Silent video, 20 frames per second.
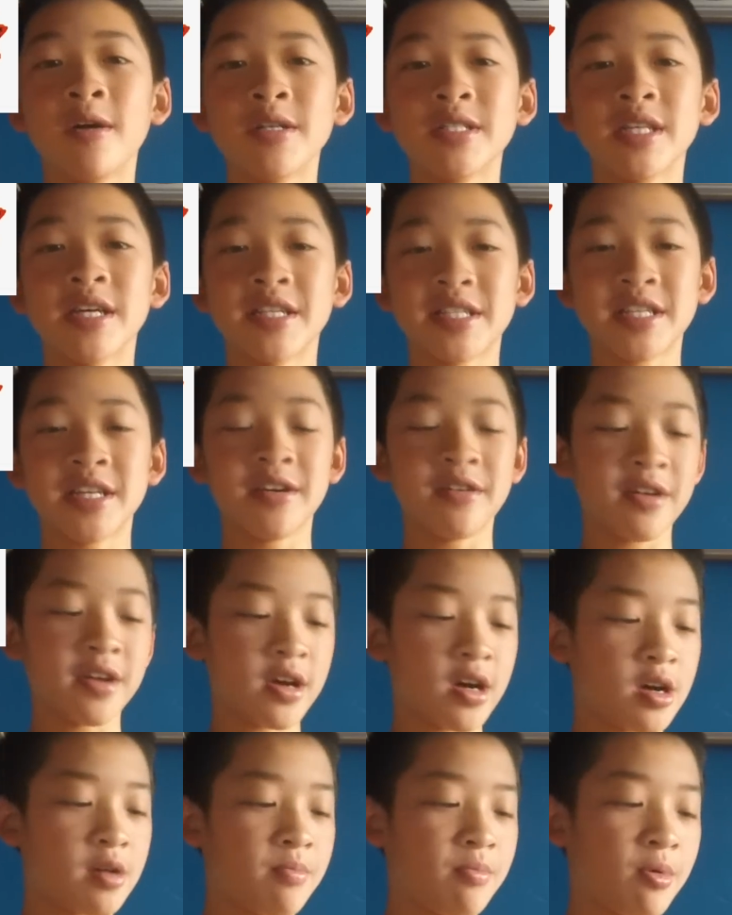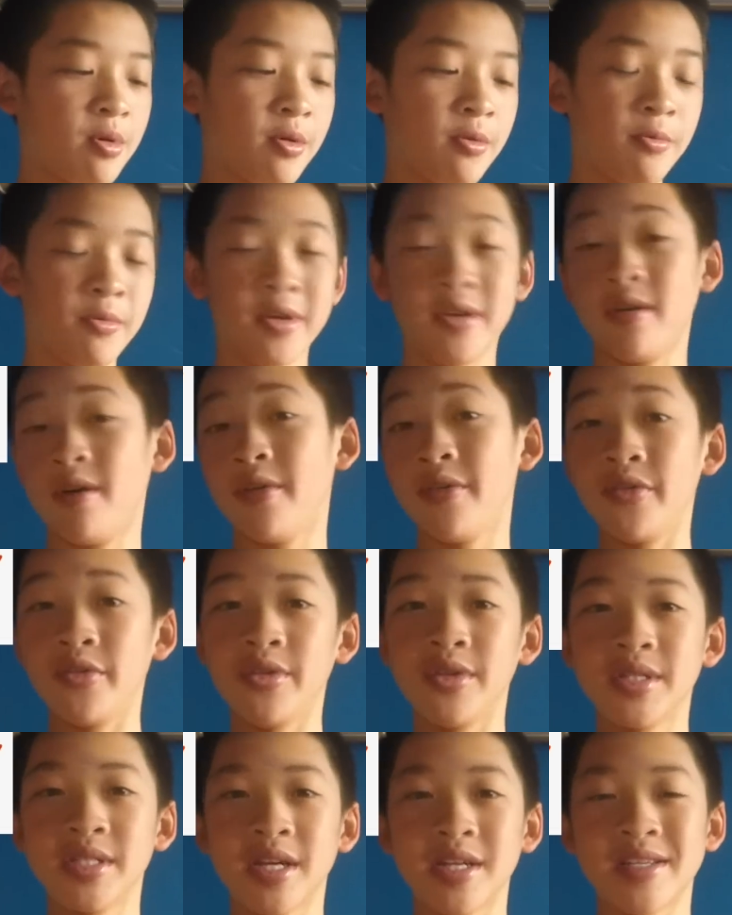Centurion, but we all knew
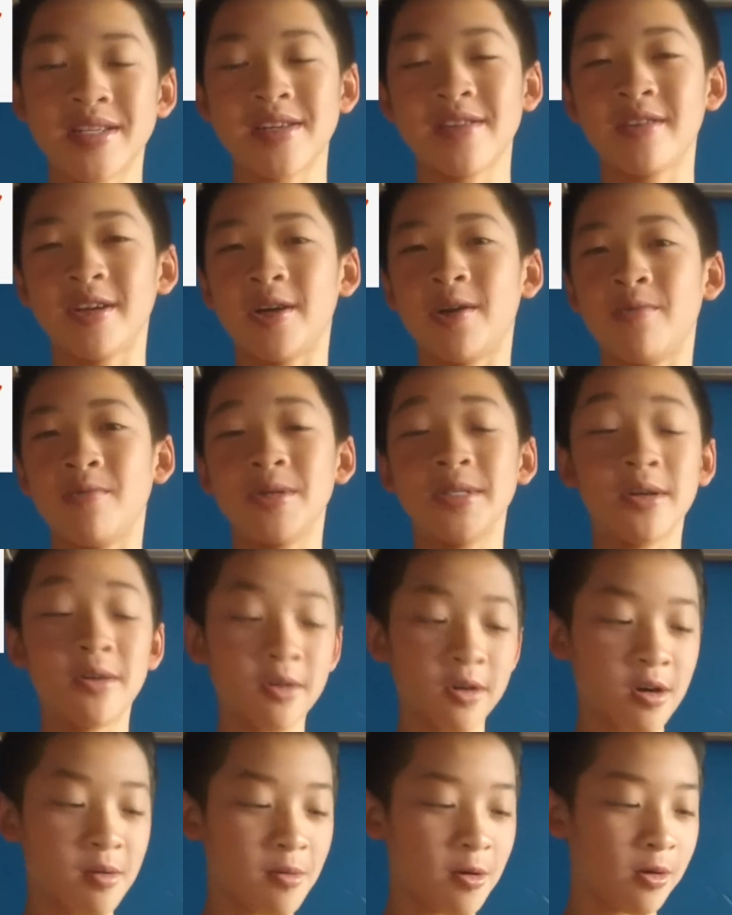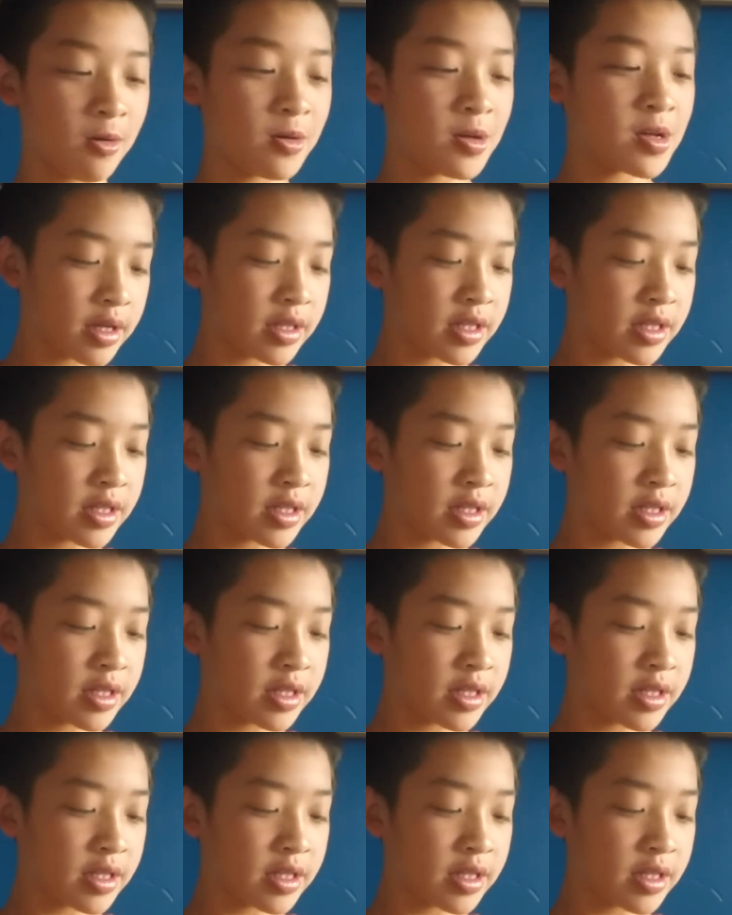the Centurion was horrible.